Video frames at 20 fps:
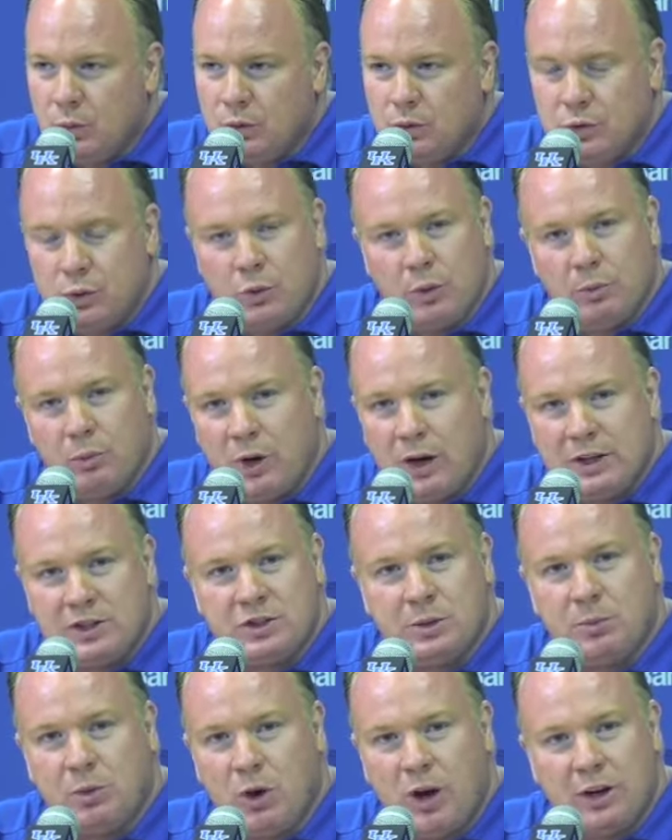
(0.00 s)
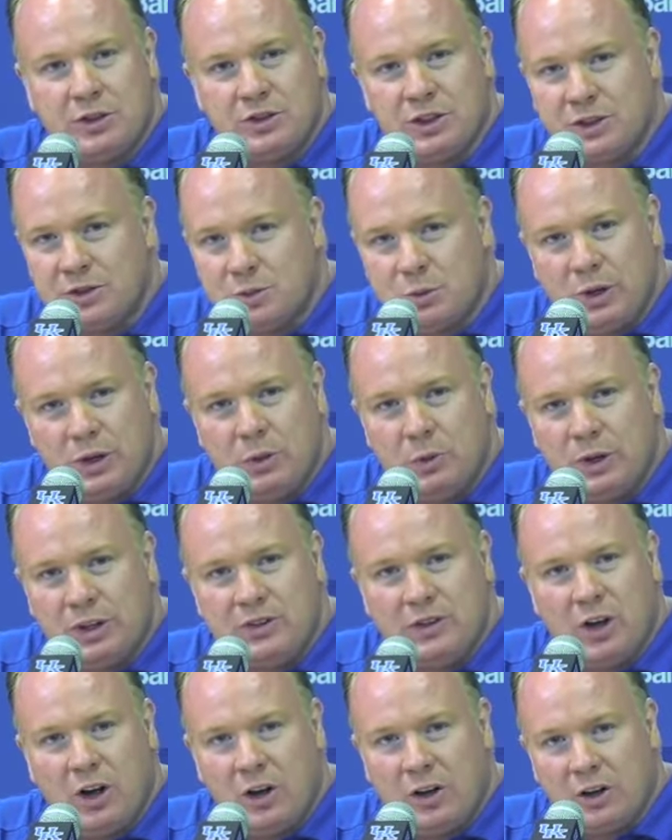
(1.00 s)
To embrace the process. We
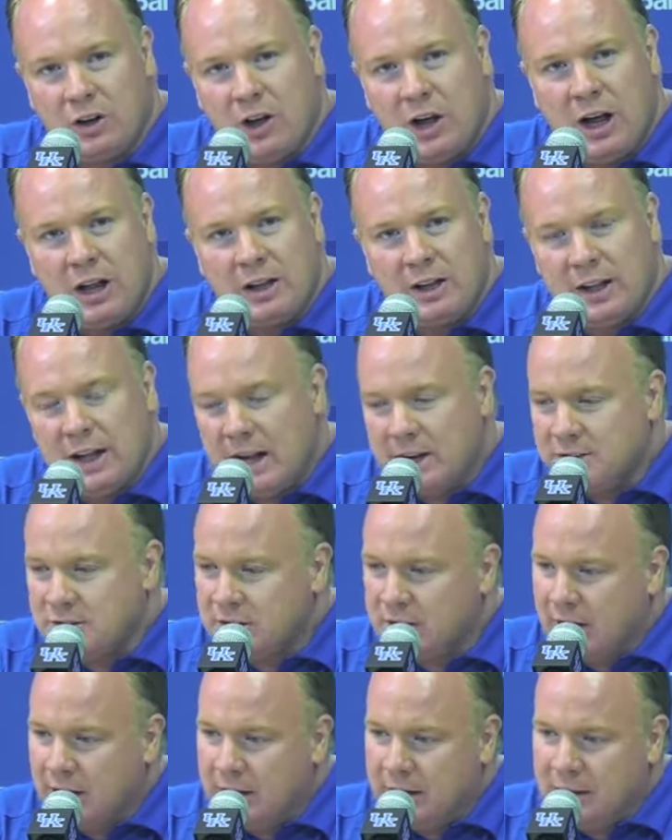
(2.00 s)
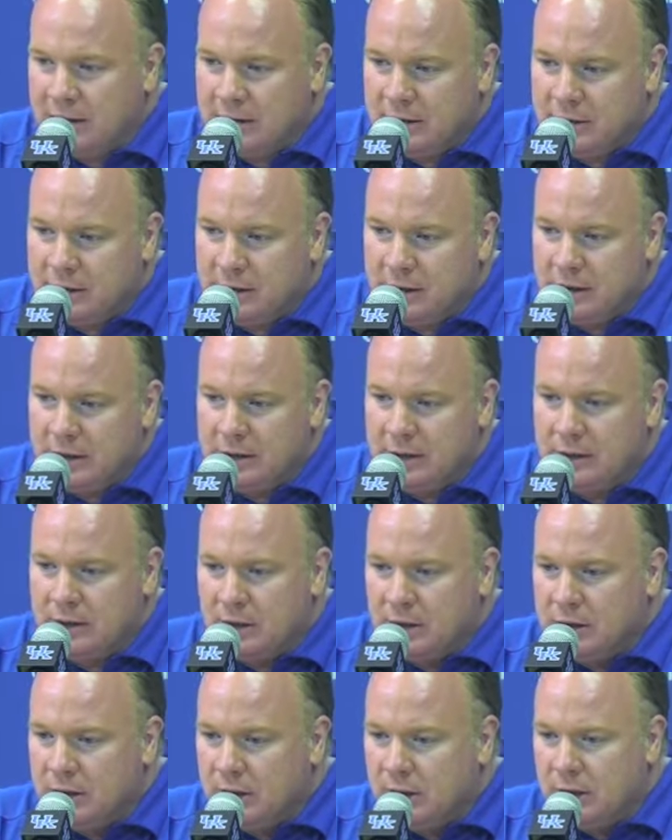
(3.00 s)
talked a lot last night, and
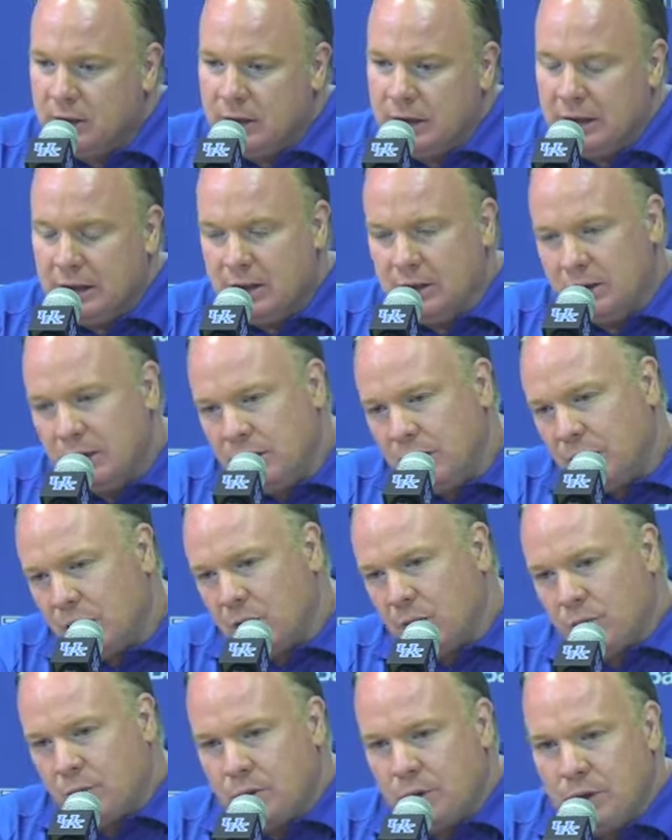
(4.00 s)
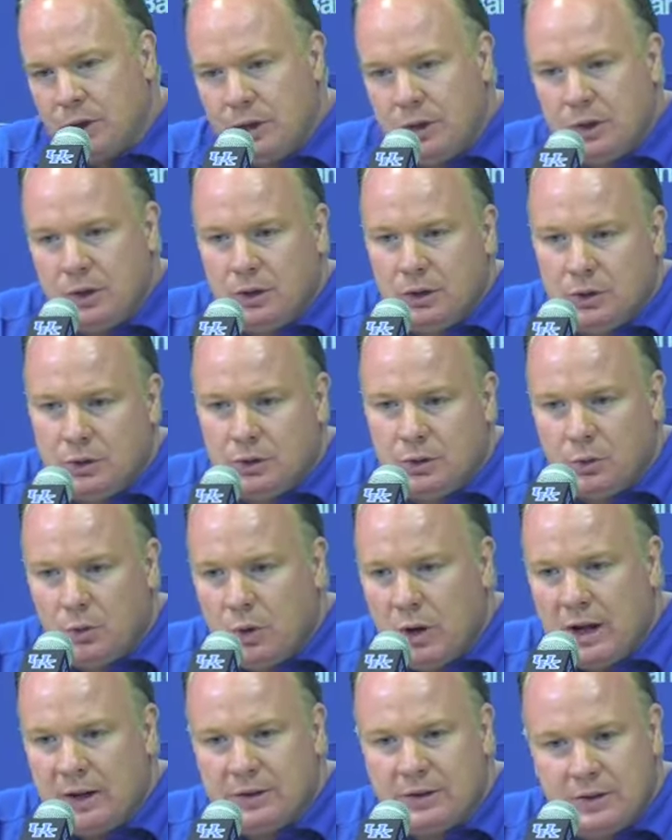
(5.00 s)
you know,
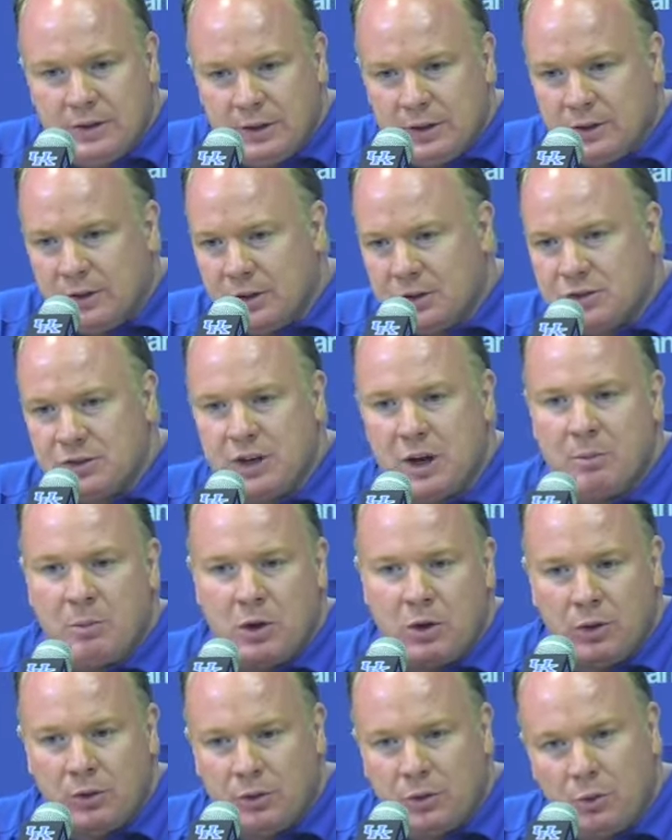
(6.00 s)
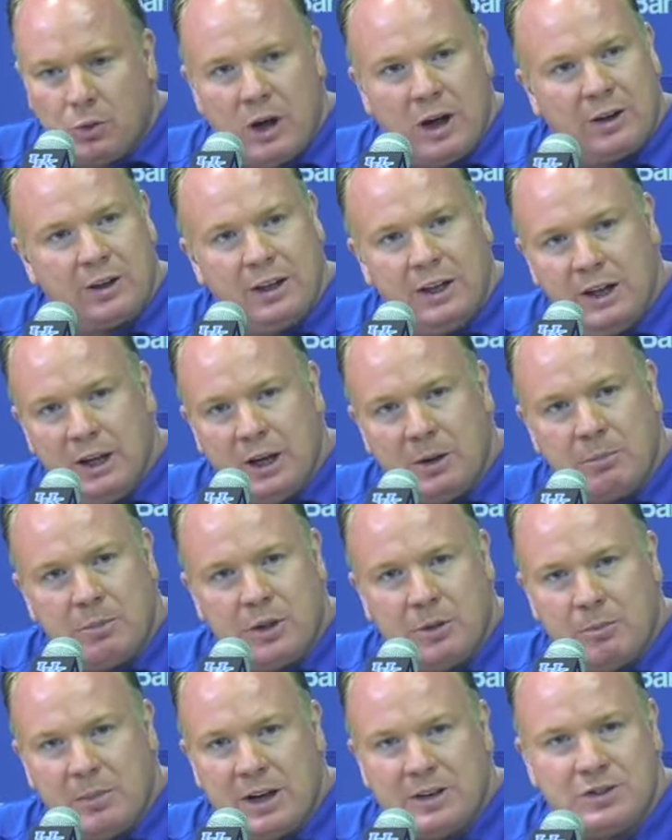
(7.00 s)
throughout the summer, throughout camp,
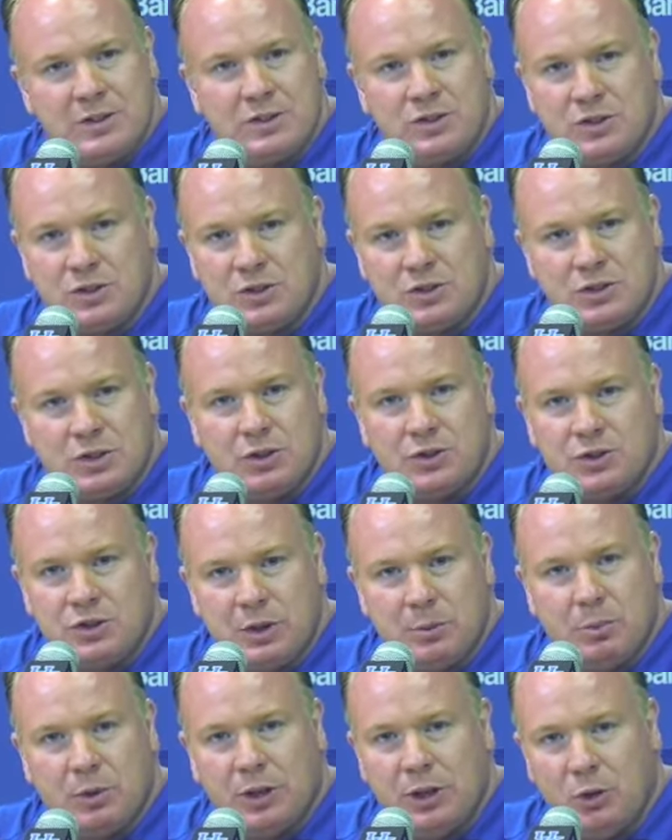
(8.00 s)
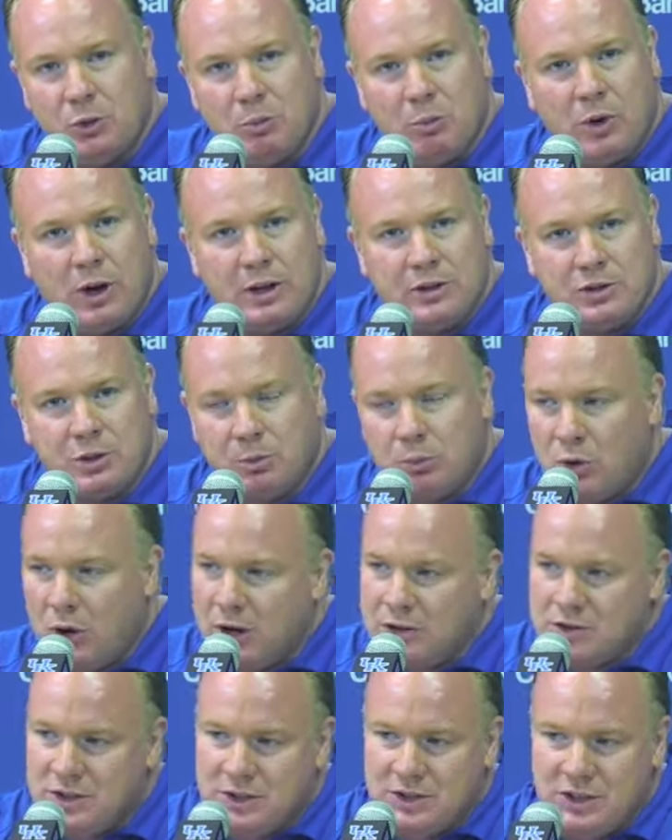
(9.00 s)
the message is just simply to embrace the
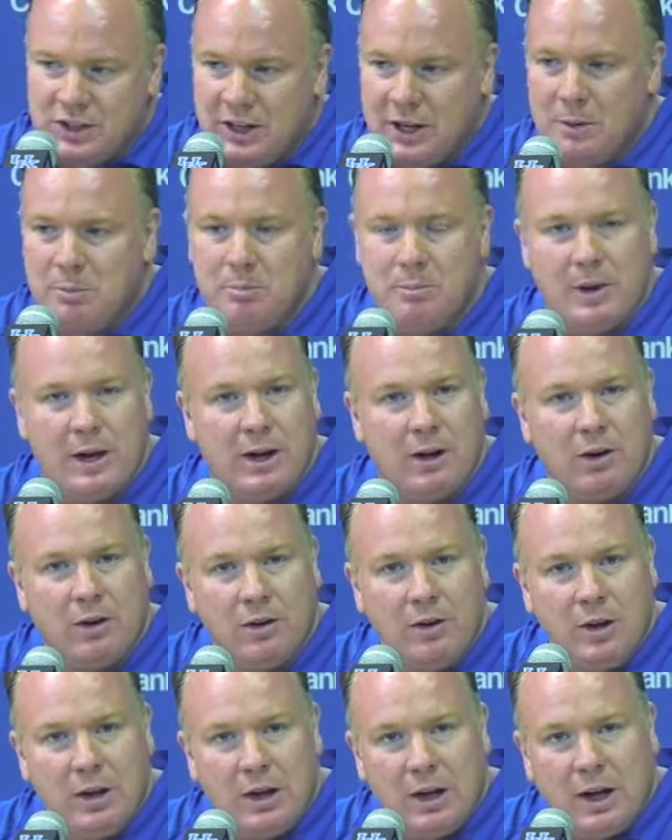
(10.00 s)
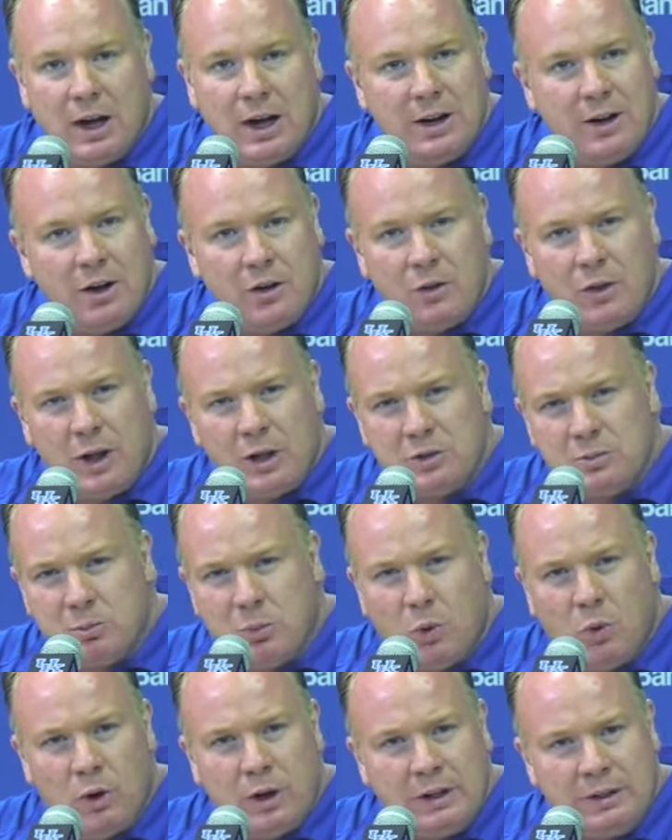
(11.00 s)
process, get better. I know that's
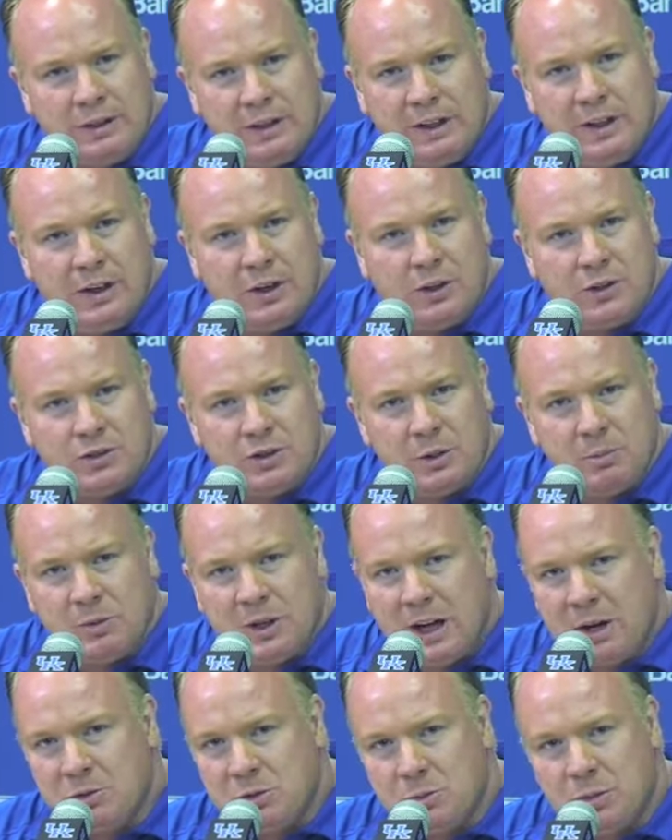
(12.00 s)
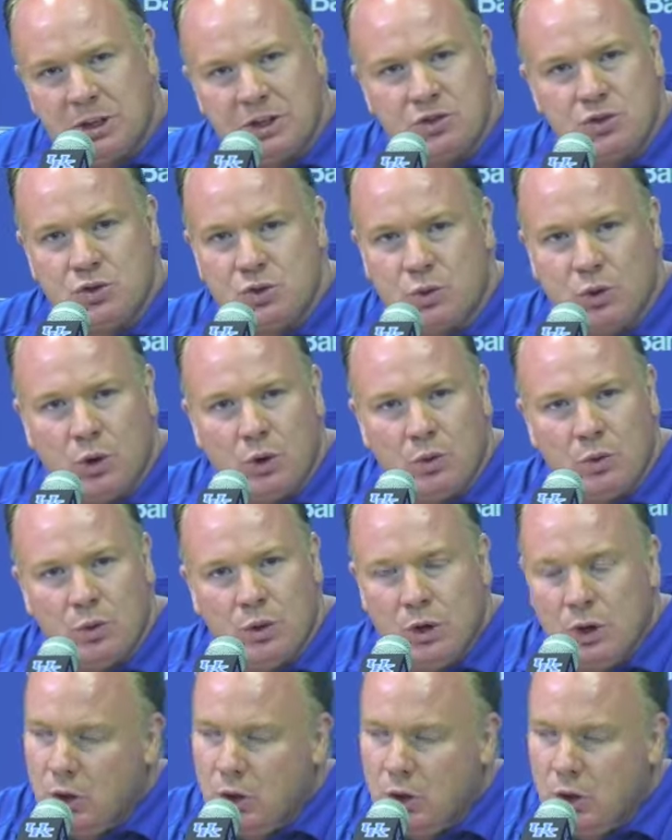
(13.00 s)
boring to hear sometimes, but it's true.